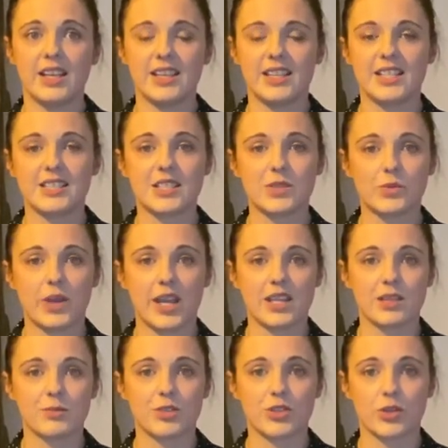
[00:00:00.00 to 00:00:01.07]
This is why
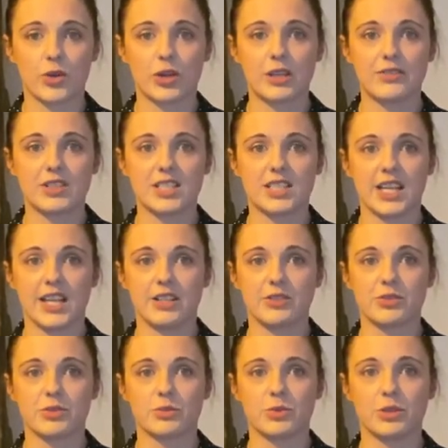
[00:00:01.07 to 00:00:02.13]
the majority of
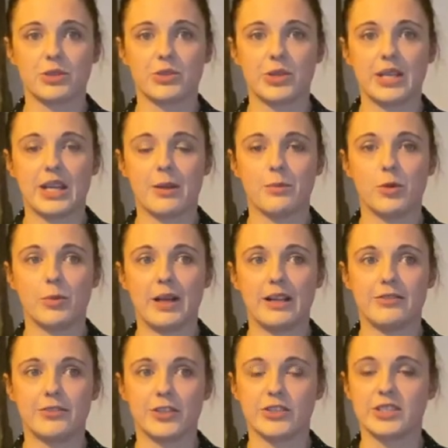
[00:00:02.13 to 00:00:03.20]
designers will create a
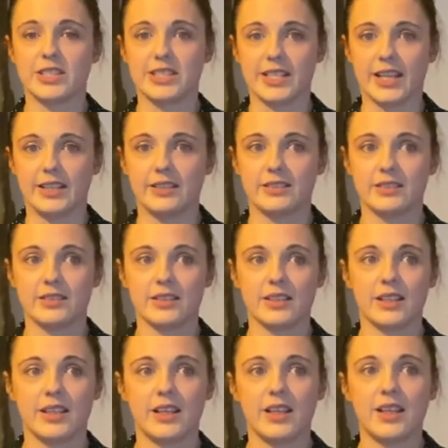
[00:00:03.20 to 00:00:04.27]
mobile-first design.
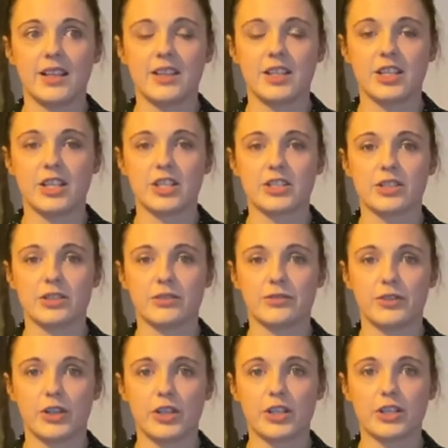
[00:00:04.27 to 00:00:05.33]
The use of
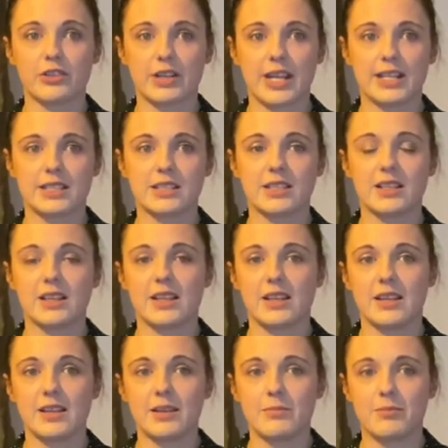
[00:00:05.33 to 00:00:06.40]
fluid grids,
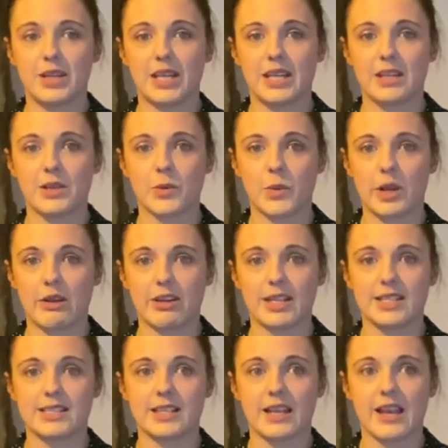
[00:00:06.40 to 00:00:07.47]
media
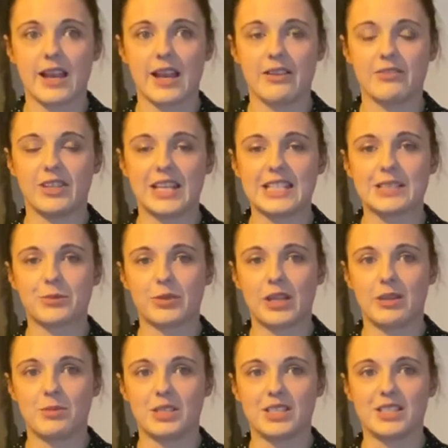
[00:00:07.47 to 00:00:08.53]
queries, and flexible
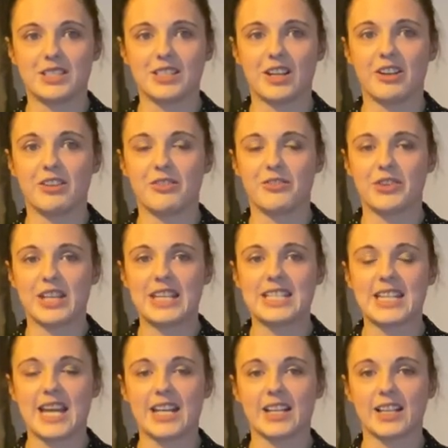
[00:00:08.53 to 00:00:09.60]
images are the three
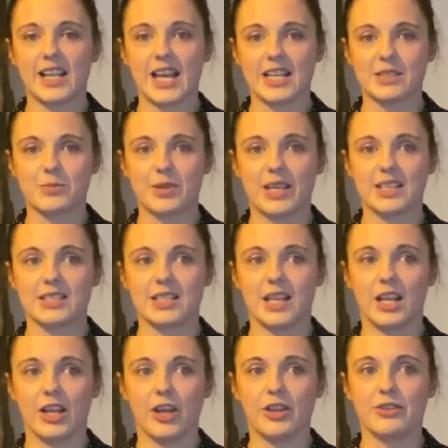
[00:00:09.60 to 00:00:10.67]
technical aspects
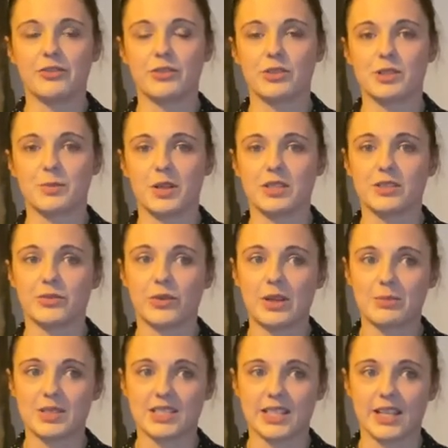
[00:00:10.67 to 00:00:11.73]
that allow for responsive
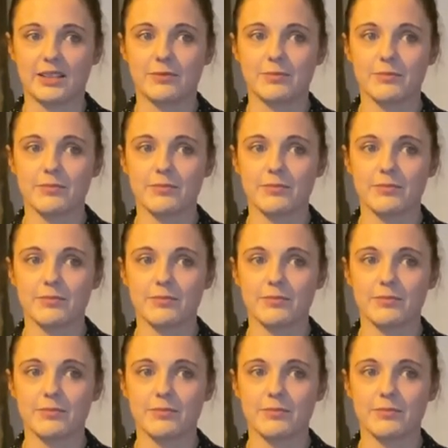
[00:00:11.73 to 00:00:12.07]
web design.